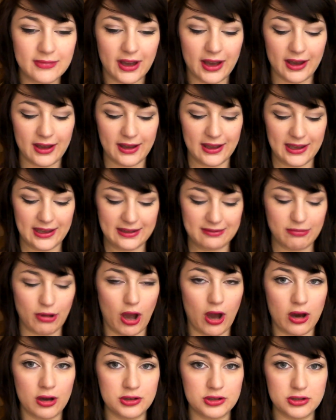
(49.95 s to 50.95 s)
I
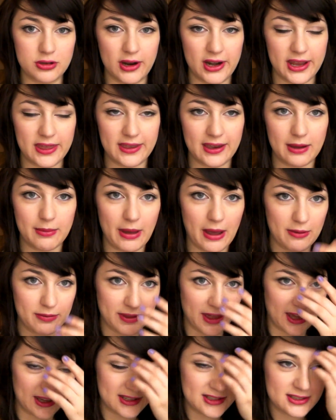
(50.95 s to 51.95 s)
can't do anything about
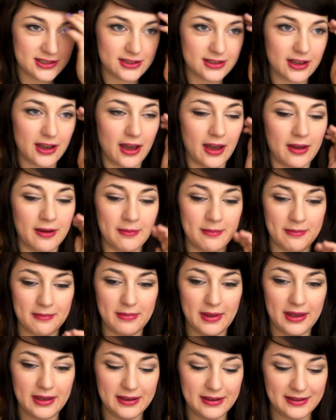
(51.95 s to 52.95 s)
that.
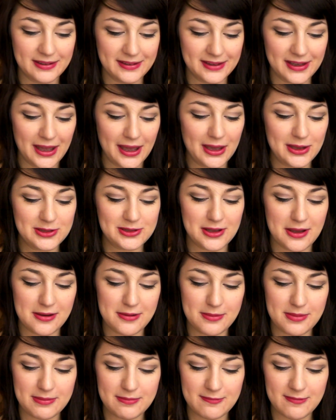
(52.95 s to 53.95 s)

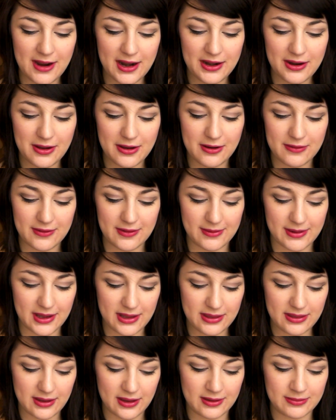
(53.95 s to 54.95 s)
So rant over
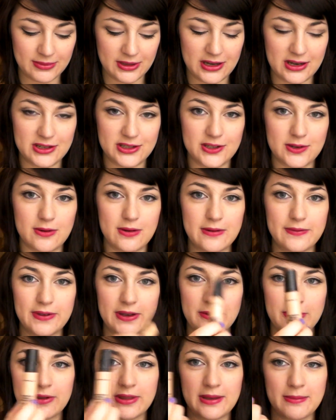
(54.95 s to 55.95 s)
with, I'm going to do a
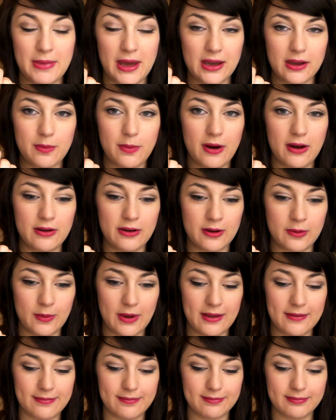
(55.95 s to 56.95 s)
review on the MAC Pro
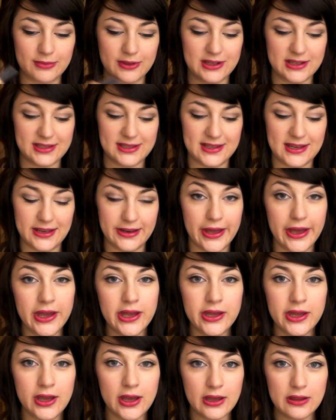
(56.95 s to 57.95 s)
Longwear concealer.
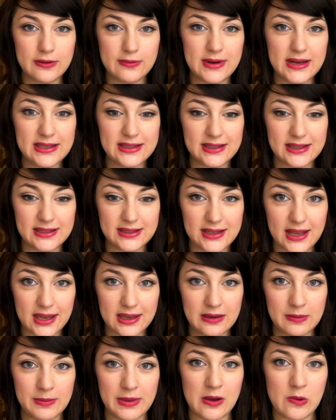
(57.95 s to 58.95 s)
The reason it's
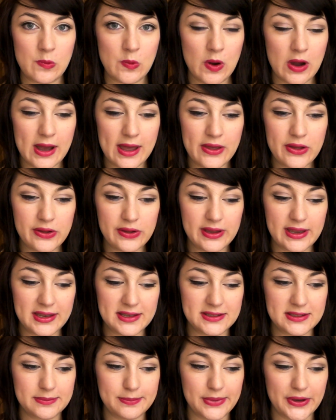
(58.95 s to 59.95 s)
taken me a while
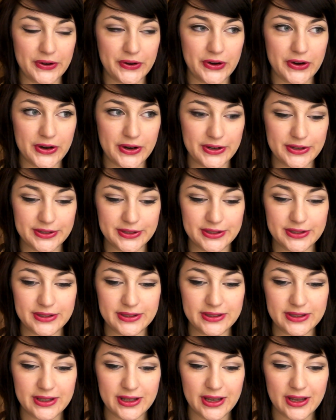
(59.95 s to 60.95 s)
is
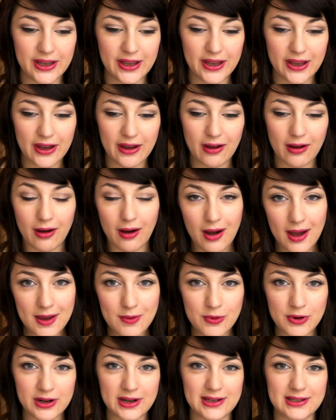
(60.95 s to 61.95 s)
because I
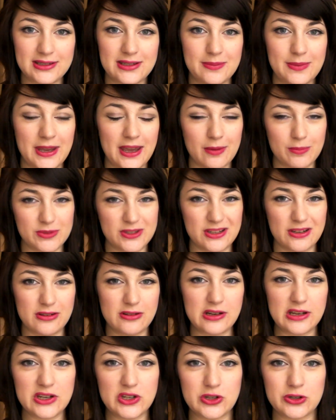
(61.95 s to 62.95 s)
wanted to be
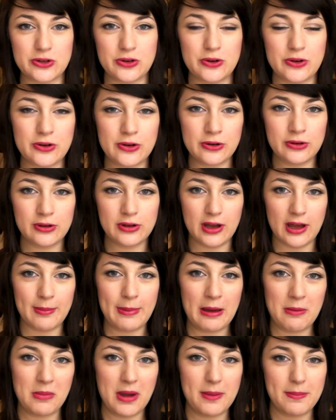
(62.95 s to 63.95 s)
absolutely sure
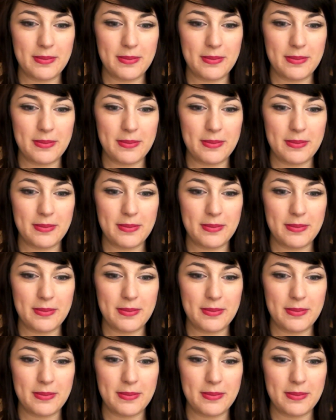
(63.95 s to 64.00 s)
about my